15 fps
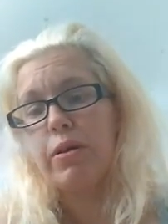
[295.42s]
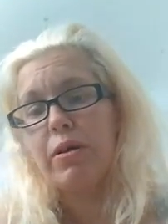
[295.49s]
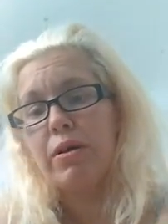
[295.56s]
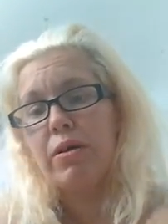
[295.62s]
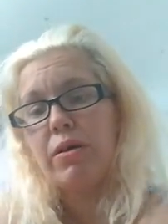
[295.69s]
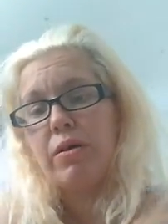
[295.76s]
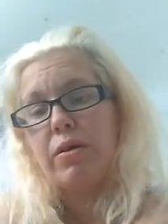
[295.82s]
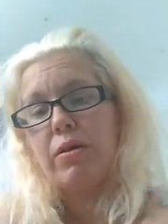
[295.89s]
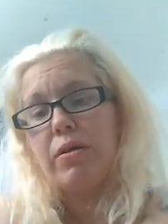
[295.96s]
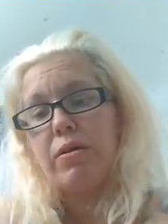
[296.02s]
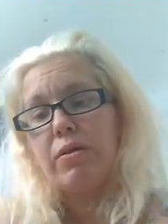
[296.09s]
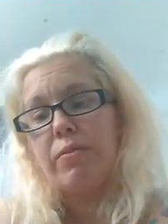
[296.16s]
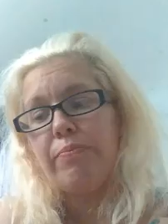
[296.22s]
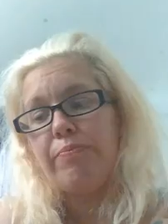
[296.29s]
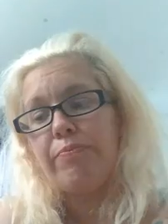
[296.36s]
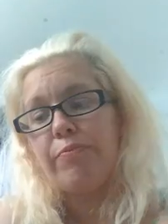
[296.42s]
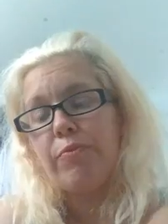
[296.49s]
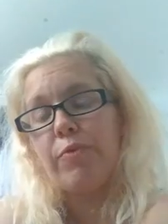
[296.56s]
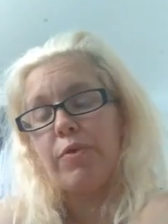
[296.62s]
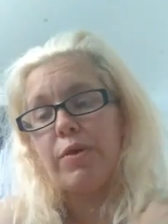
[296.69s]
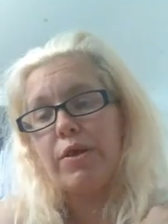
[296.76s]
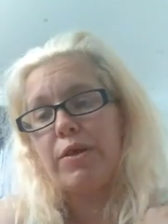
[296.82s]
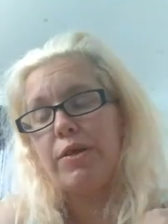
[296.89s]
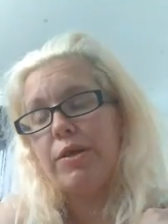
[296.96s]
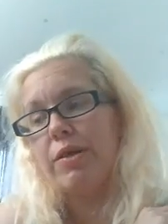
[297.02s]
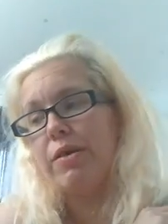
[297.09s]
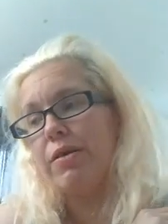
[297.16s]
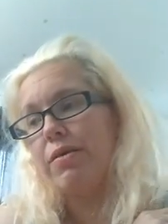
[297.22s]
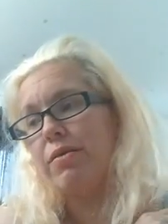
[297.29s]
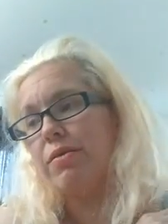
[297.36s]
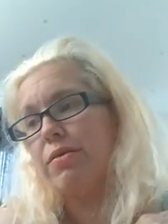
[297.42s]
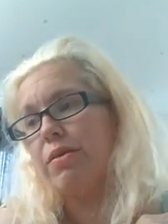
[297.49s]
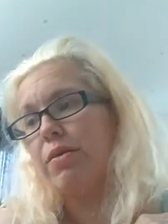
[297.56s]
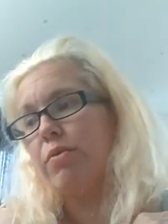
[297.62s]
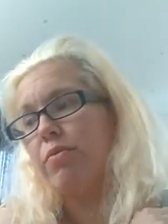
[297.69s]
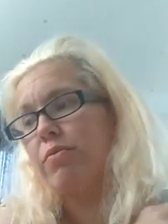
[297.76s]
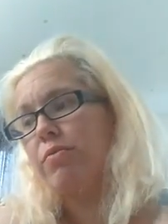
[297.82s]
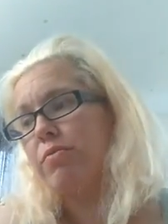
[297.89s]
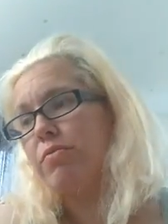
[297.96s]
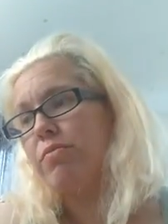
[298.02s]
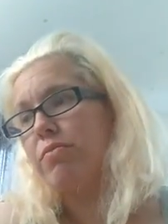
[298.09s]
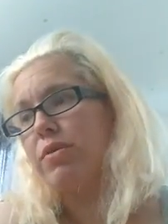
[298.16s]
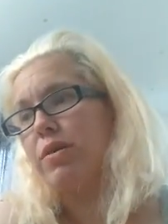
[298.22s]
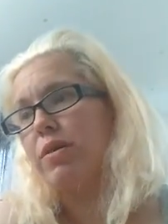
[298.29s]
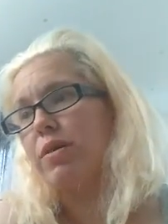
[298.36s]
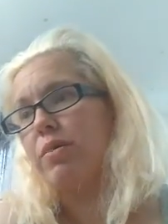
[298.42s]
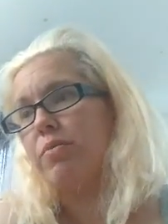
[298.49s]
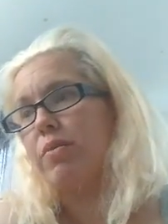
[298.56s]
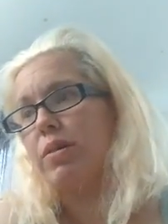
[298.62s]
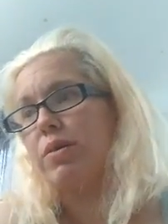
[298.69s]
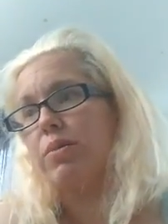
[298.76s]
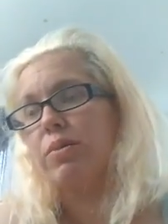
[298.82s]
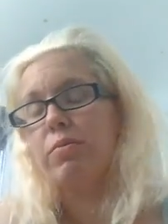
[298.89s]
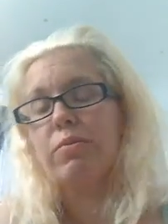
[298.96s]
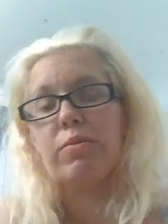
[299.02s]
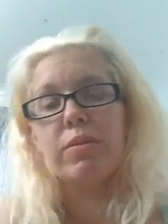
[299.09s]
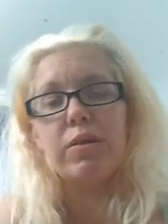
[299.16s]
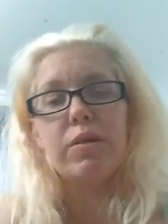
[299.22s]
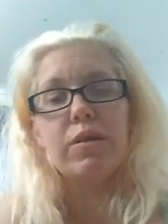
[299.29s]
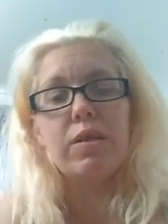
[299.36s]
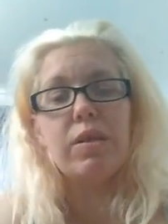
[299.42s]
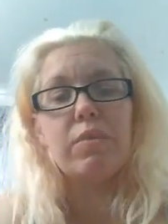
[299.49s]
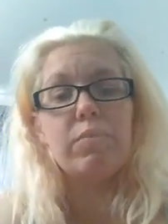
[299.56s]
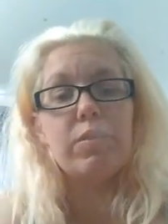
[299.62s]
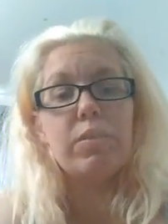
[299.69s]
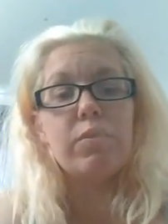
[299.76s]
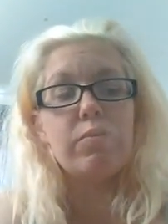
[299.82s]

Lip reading: So, I told him it was done. I was over with. It was done with.